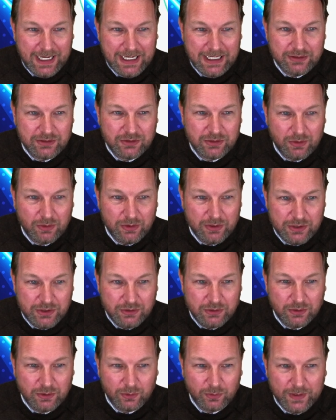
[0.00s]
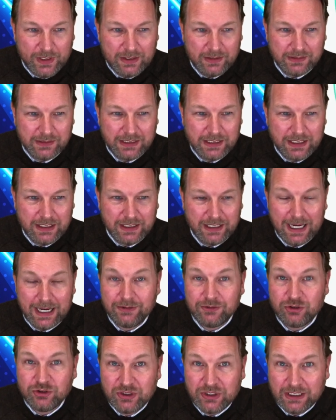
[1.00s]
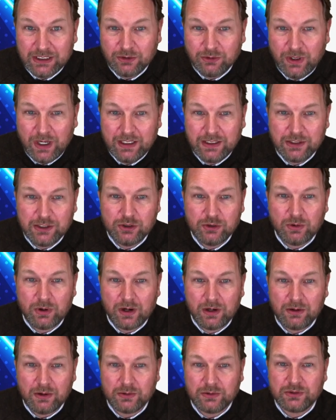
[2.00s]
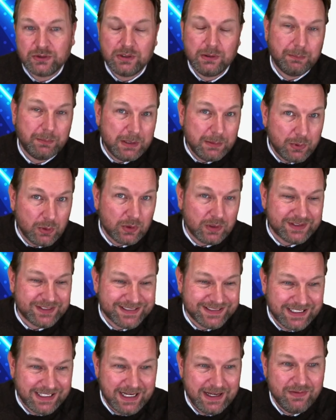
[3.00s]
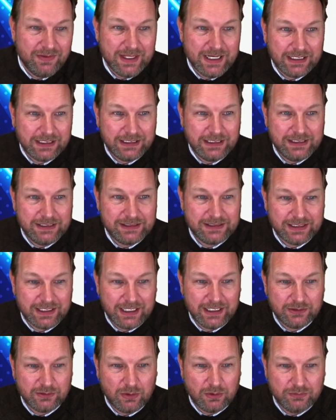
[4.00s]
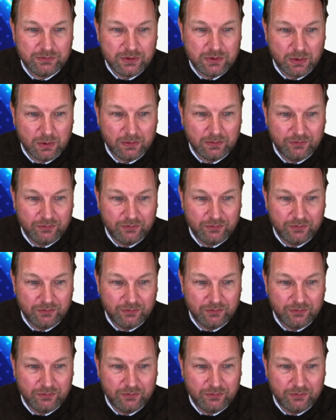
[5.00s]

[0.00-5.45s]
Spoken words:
add your URL in here and generate a QR code so that people can scan that inside of your